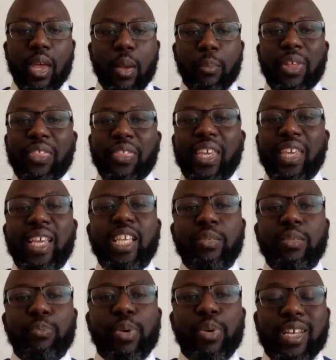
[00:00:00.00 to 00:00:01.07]
But these
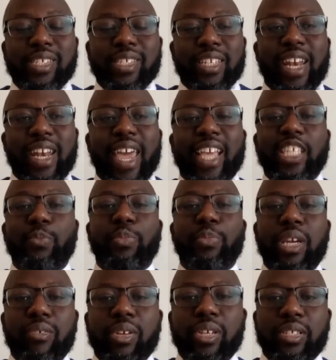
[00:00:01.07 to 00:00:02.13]
personal
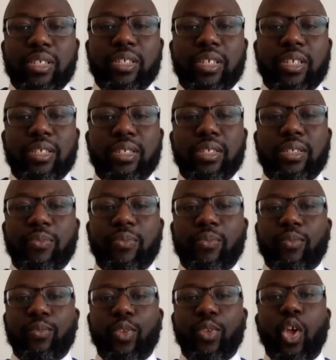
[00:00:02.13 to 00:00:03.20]
experiences
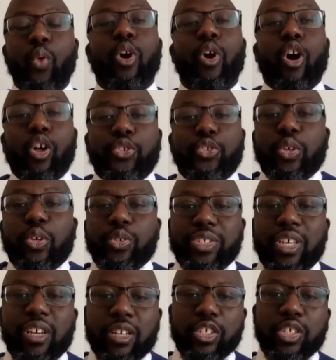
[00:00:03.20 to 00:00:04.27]
were also
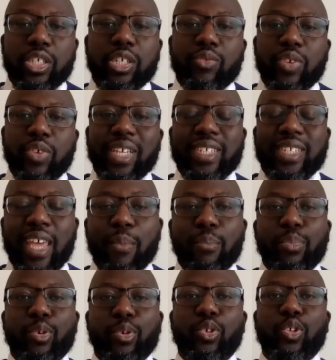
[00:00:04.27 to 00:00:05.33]
sung during
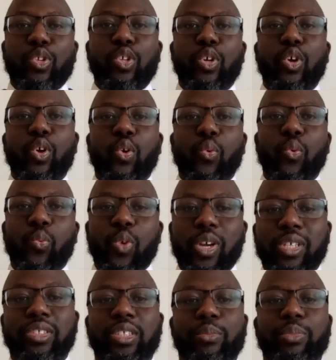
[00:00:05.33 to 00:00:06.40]
temple
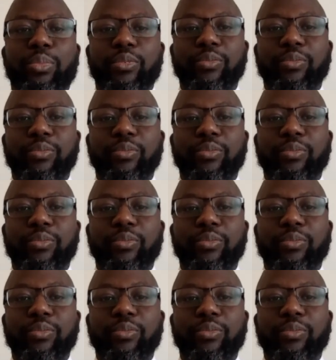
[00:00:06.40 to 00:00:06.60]
worship.